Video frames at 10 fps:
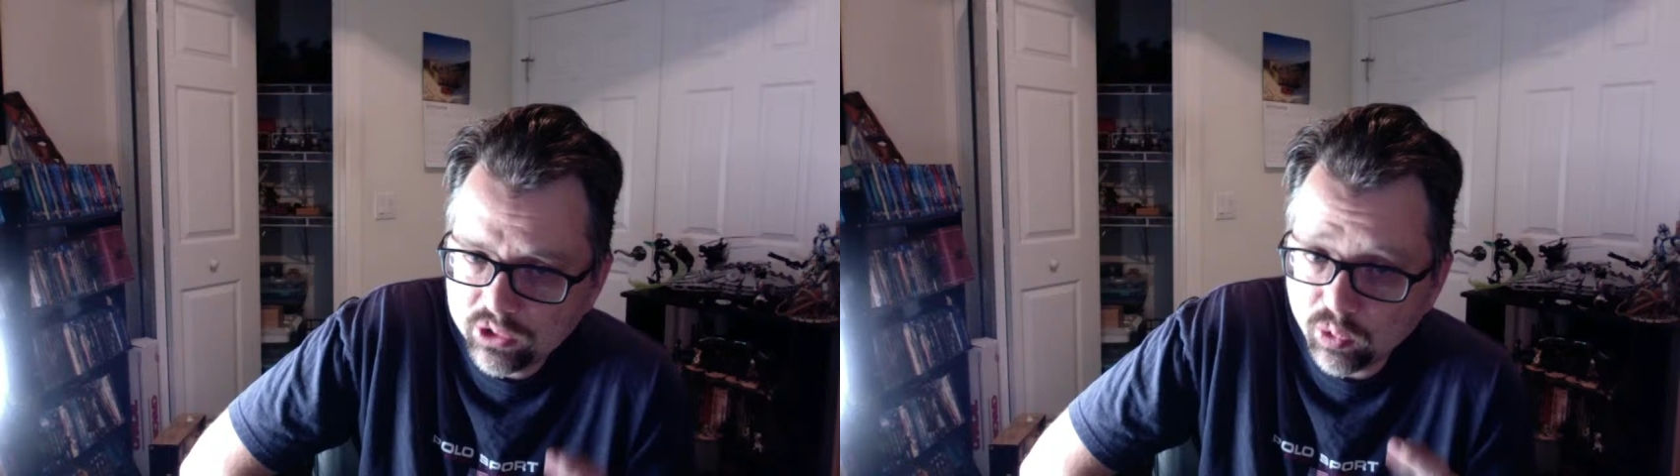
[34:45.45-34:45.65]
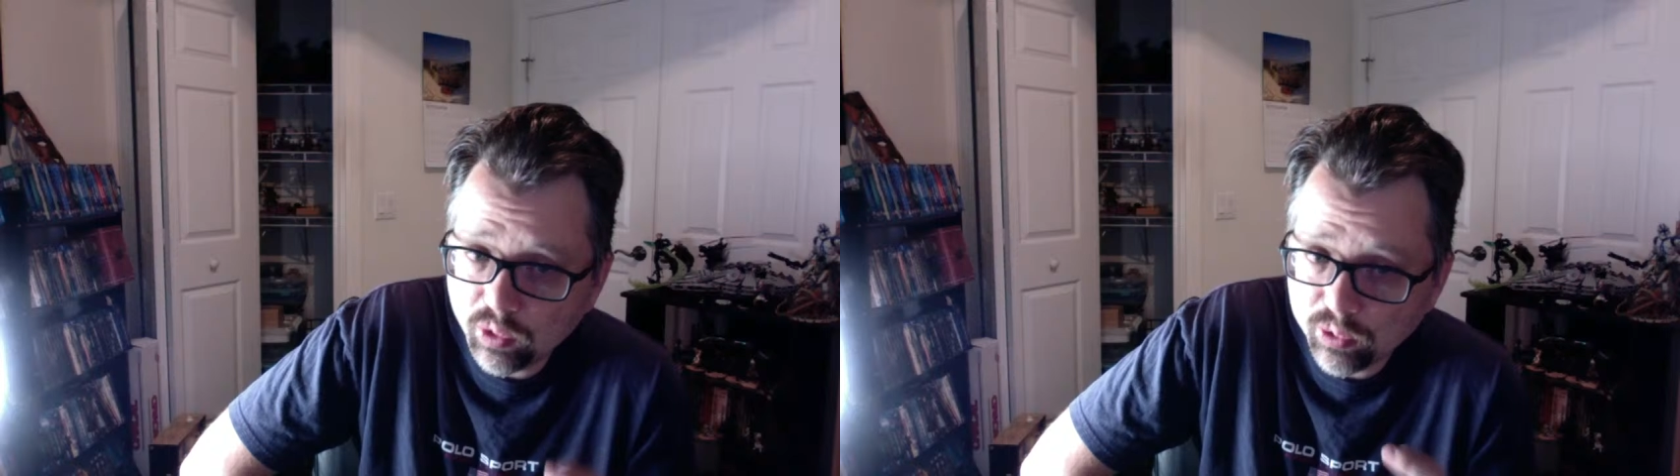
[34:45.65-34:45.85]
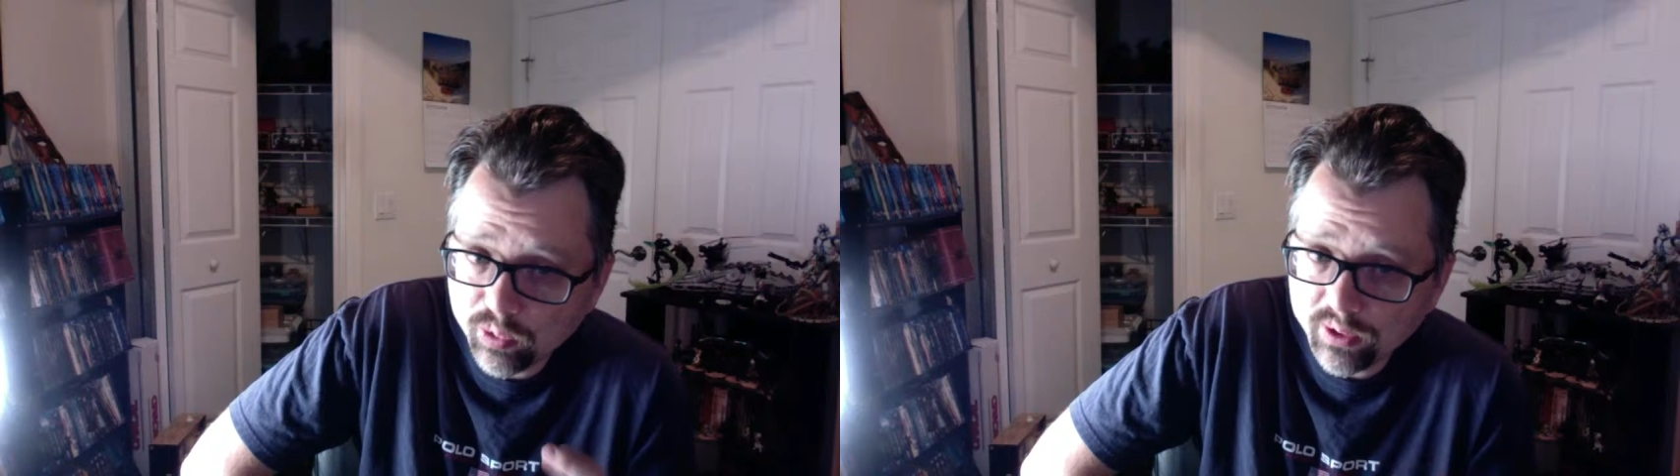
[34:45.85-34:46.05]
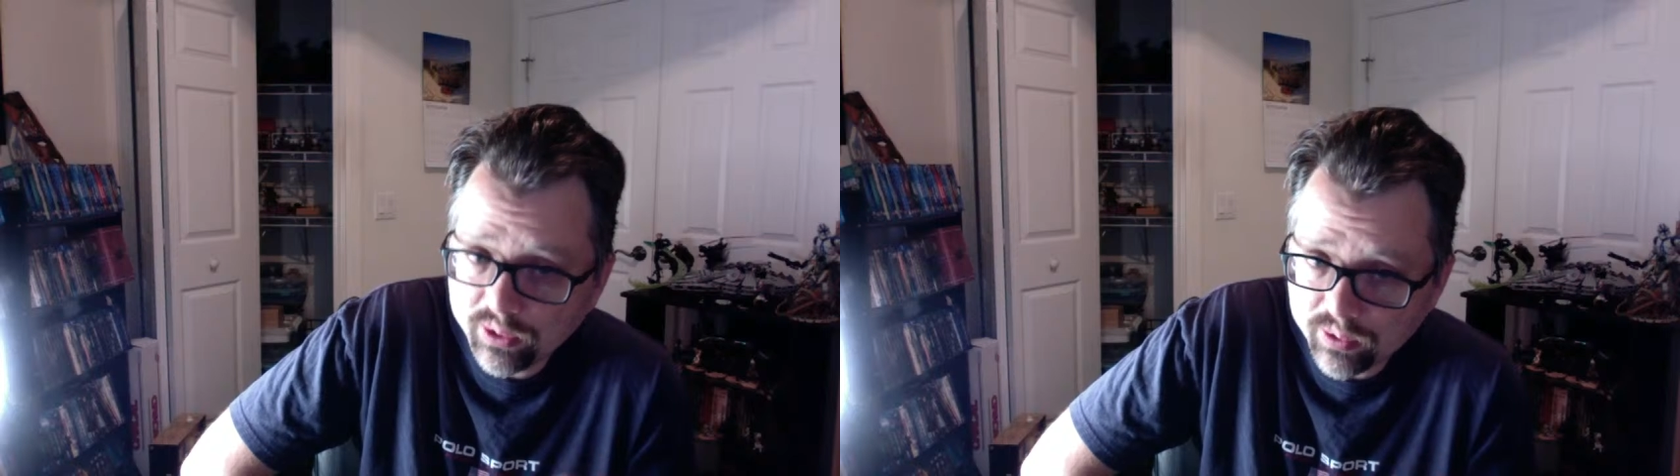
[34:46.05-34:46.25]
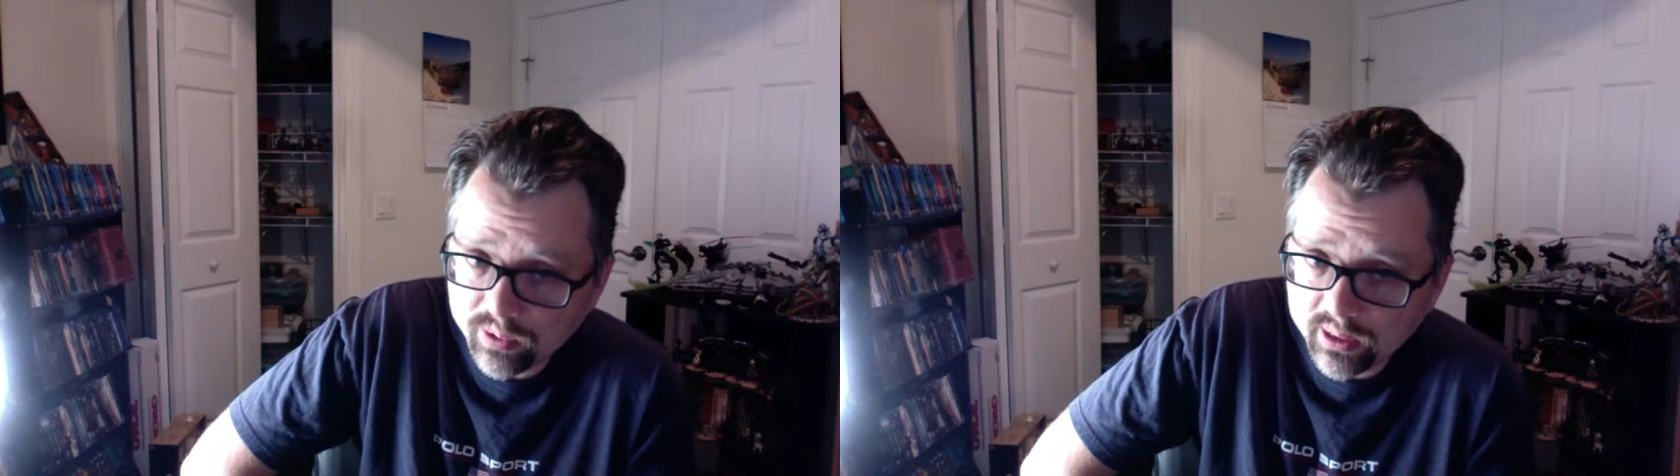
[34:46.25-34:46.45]
to World War
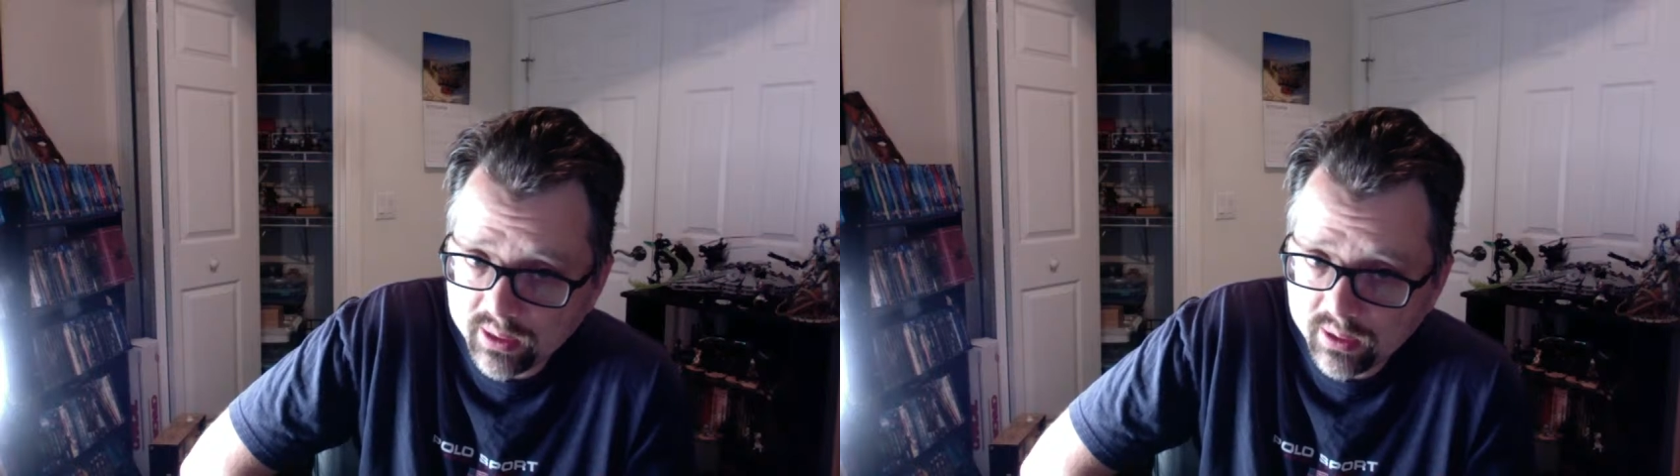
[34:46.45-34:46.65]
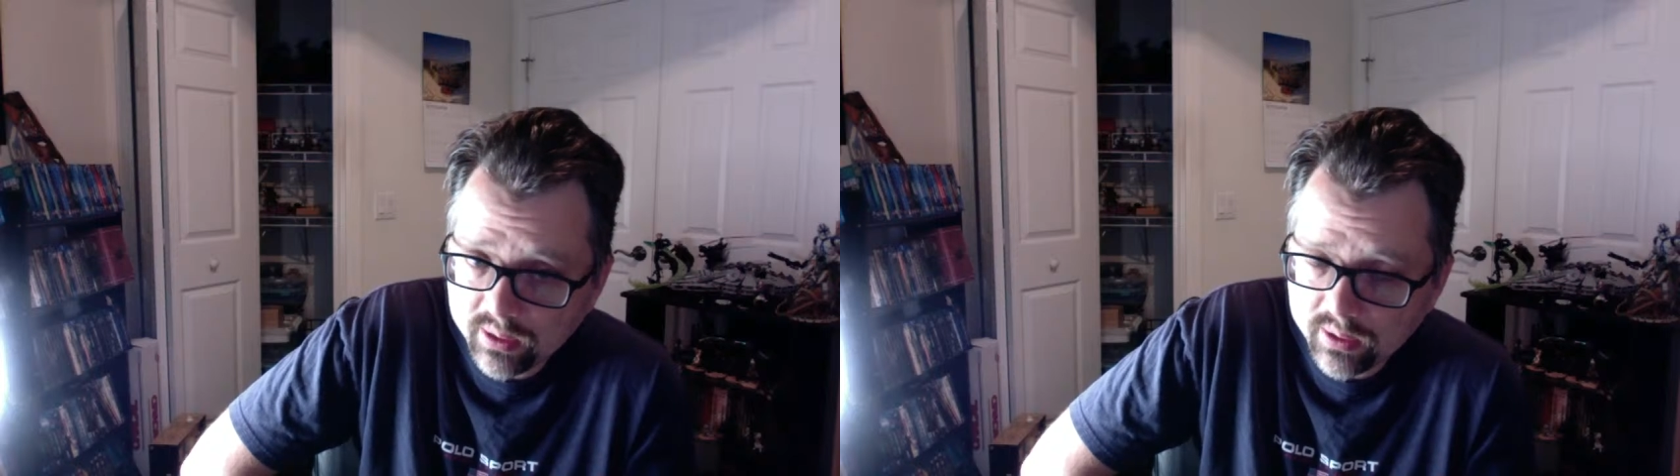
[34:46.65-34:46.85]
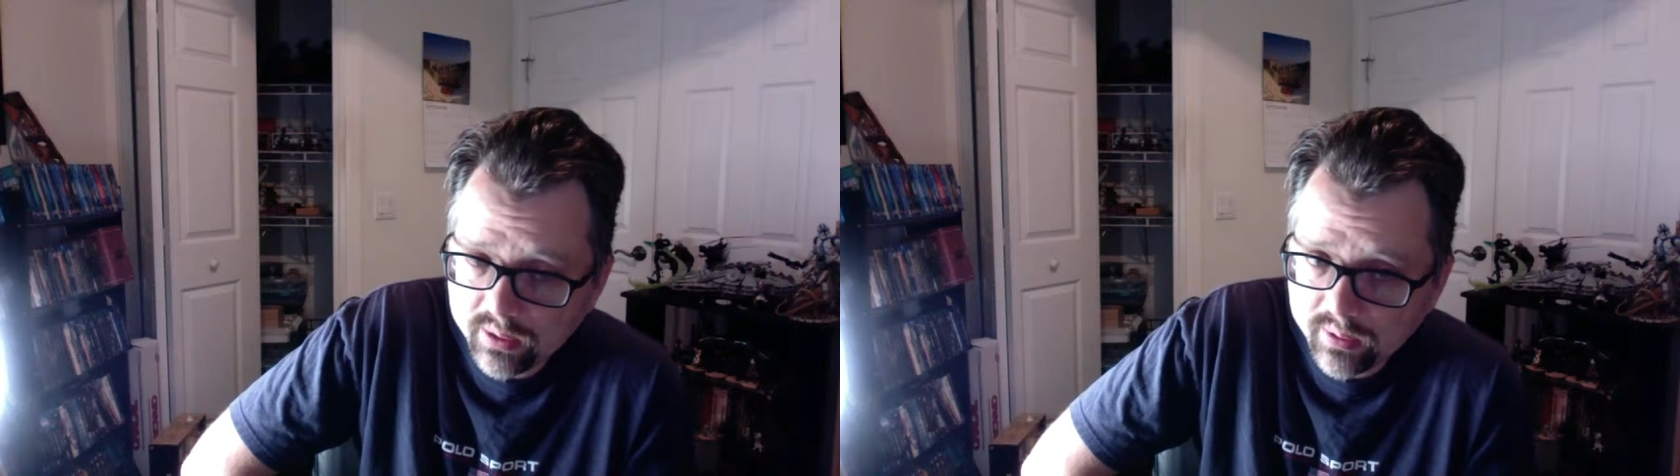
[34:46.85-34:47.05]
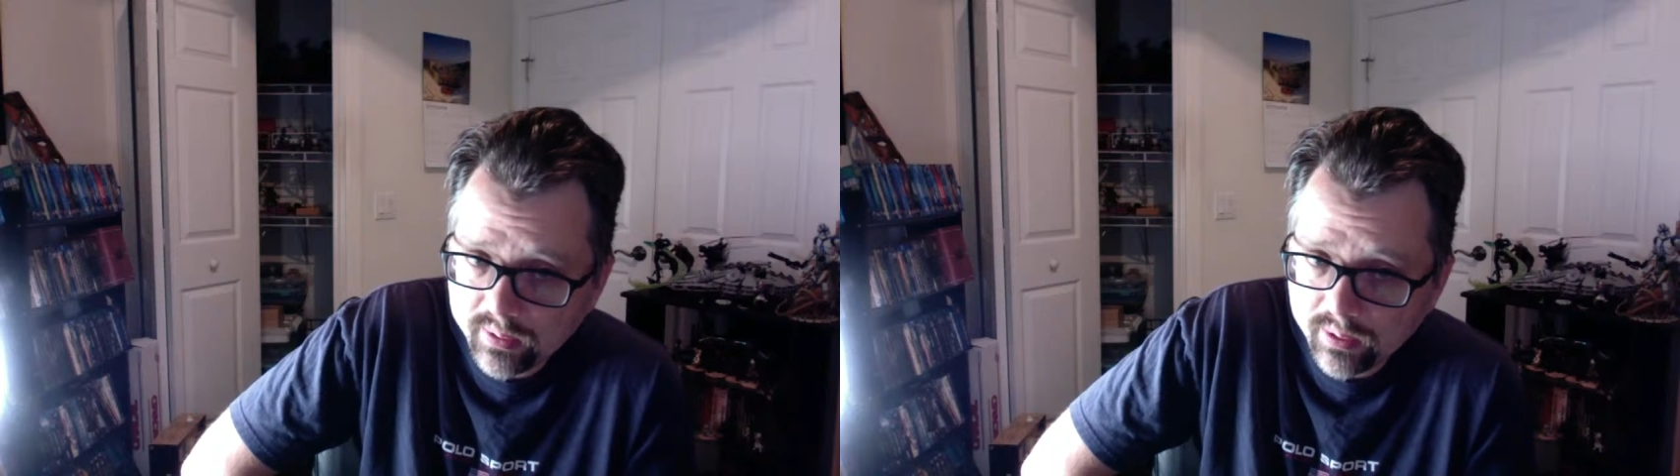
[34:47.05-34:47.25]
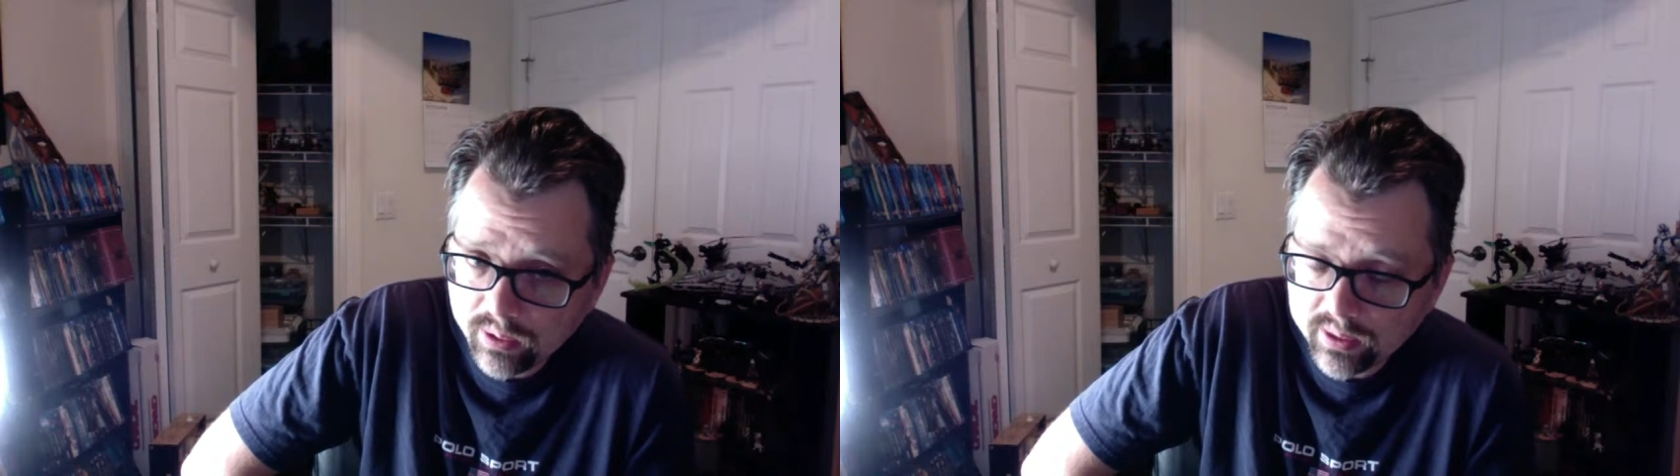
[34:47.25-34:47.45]
III.
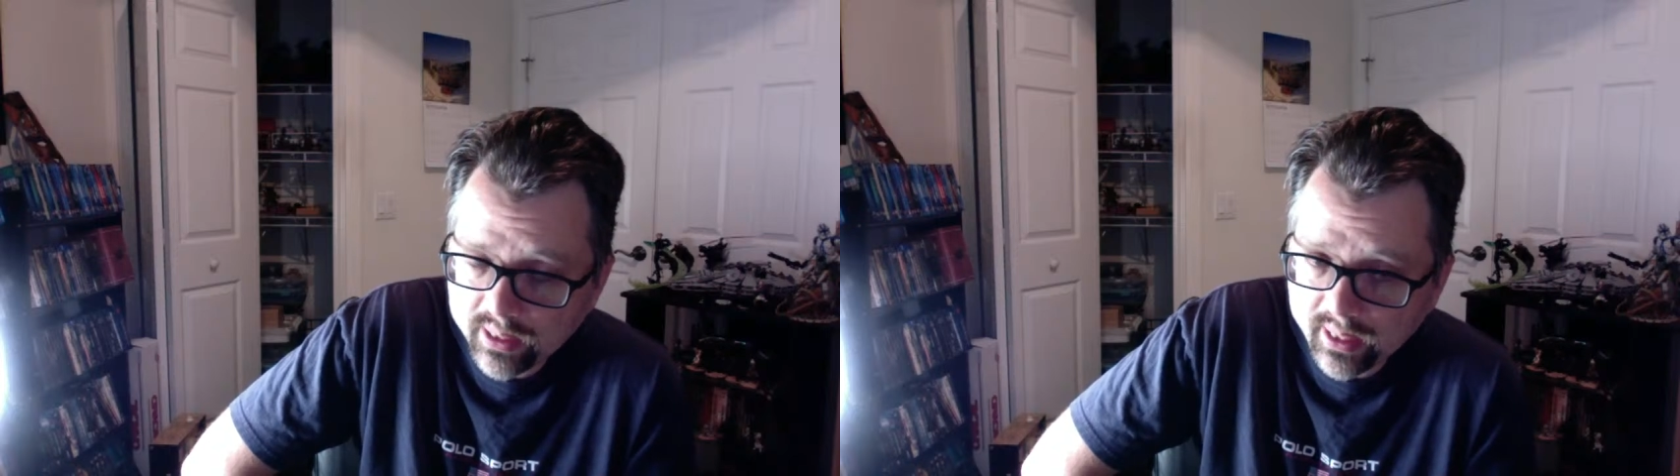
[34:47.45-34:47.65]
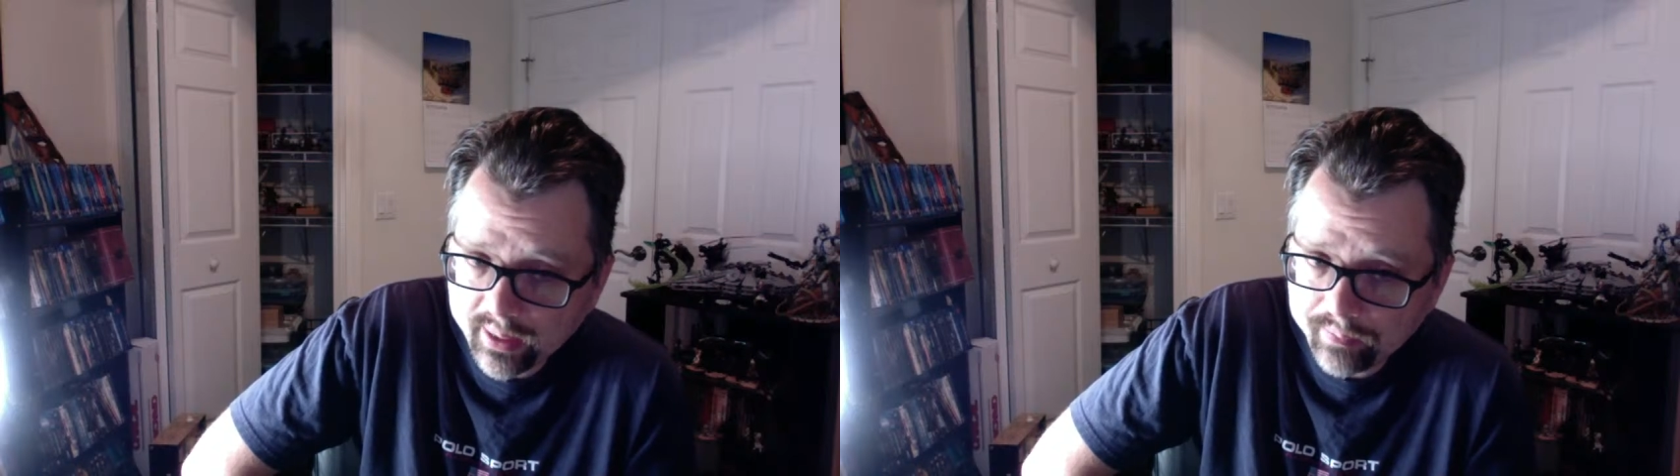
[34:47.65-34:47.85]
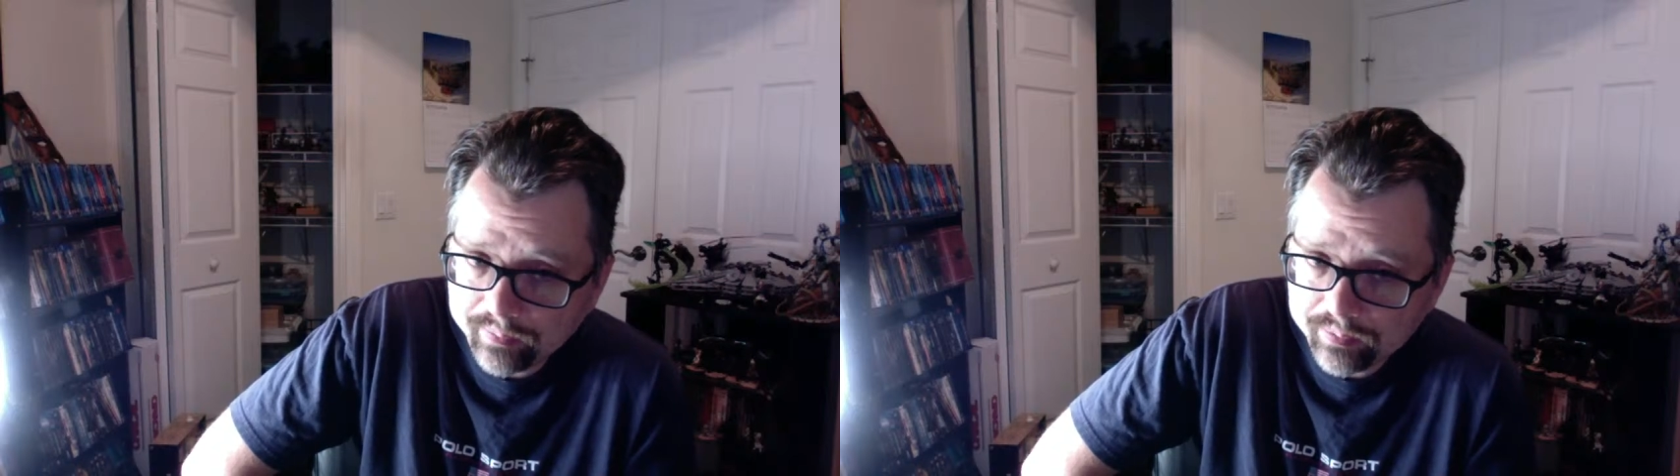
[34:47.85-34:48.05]
Okay?